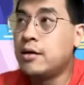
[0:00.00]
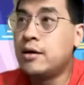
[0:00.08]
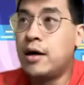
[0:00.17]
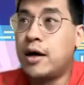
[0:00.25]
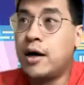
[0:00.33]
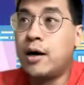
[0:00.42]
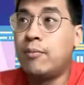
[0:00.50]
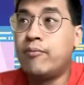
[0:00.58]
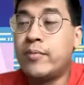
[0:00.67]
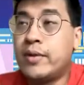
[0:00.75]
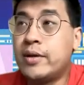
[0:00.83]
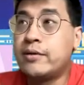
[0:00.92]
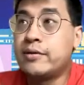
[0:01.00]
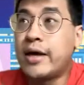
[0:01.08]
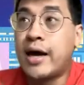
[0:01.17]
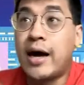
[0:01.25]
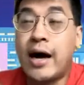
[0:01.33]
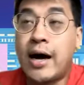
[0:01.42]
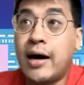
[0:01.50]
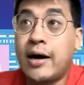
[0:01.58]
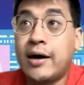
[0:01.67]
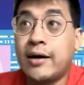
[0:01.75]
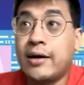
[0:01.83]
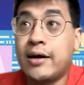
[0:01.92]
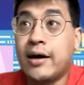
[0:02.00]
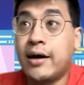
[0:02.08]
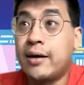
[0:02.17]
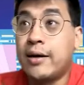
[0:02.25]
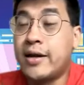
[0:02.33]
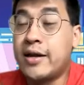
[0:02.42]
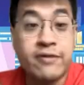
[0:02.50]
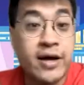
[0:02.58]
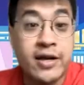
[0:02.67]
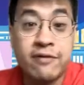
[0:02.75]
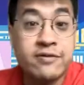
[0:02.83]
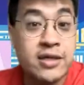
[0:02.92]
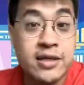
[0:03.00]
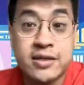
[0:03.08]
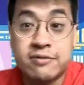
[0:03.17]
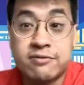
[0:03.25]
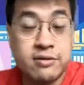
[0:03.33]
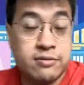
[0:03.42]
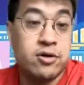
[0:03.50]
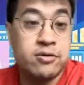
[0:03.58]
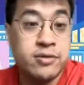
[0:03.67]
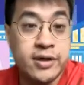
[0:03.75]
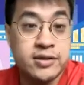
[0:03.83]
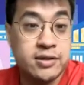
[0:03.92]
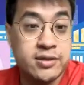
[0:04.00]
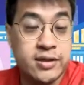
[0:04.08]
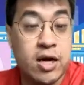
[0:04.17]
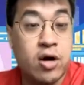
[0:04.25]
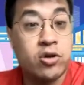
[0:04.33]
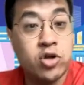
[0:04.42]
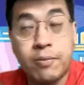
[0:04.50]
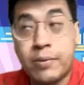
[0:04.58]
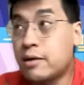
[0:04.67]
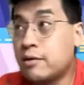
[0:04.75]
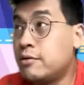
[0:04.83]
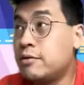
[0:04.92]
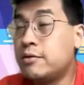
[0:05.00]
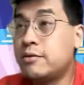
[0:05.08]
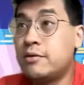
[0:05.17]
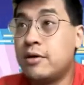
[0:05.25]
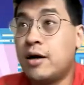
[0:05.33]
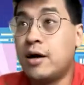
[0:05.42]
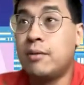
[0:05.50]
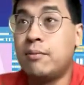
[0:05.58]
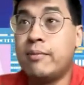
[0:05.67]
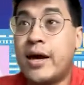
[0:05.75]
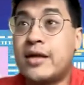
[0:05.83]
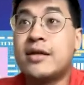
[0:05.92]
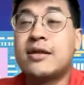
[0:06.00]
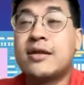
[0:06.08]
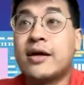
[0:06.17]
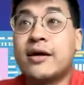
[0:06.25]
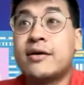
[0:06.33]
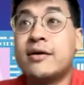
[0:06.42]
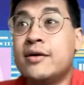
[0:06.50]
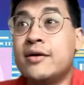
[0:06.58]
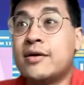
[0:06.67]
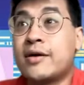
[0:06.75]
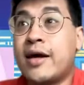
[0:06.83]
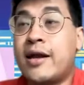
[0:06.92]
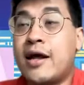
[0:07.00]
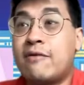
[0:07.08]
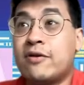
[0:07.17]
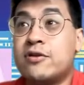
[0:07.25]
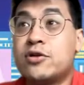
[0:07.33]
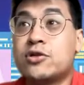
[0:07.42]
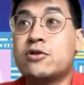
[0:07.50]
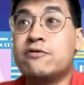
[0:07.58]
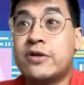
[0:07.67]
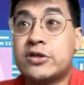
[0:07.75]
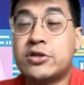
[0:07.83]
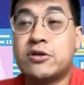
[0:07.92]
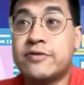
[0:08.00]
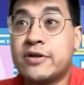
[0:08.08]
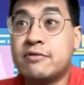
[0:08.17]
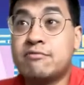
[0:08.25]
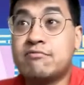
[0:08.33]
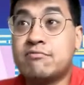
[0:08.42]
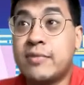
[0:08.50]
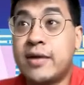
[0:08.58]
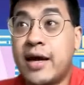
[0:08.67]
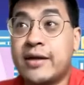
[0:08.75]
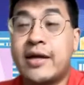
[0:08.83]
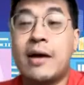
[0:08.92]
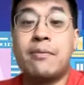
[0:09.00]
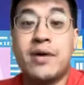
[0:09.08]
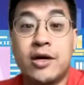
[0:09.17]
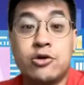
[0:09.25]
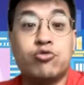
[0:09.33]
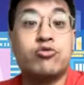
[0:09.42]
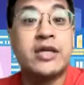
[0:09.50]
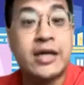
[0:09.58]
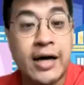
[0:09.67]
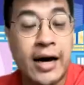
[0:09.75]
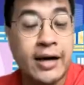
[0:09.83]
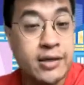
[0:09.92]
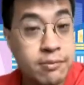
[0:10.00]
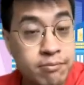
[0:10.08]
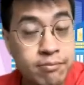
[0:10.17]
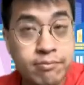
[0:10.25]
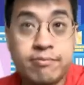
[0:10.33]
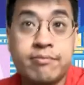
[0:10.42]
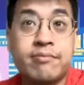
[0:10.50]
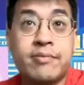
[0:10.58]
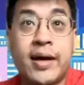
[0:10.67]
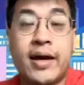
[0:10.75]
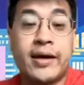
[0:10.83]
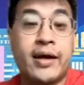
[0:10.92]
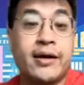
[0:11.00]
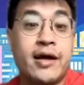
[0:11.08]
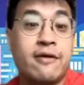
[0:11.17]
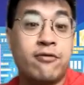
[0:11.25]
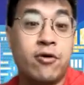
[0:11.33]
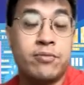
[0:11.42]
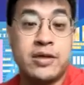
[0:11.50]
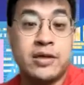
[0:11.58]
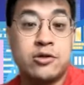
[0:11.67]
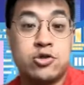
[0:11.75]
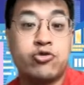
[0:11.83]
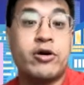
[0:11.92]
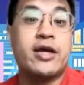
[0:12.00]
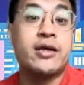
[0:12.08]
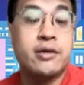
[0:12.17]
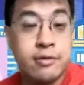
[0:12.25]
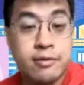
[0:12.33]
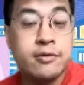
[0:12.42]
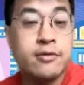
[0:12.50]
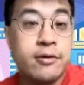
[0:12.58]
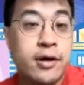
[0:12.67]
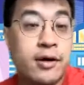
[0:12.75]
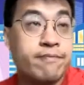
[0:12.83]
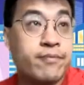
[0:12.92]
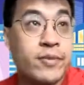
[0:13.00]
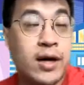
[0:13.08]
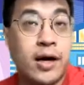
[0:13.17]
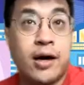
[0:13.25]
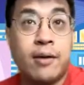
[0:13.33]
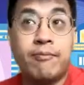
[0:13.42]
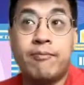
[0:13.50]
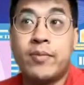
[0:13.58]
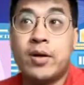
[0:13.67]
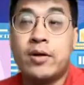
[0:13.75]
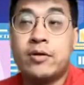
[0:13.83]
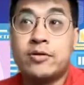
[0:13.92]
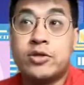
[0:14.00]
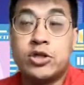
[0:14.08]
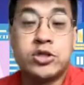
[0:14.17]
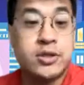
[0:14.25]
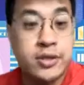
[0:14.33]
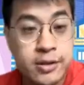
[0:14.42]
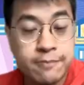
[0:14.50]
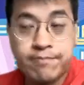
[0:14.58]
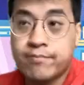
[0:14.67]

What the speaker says: There are NFTs, is another hot topic. Anything can have a digital version of it and can be a unique item and can therefore be traded digitally.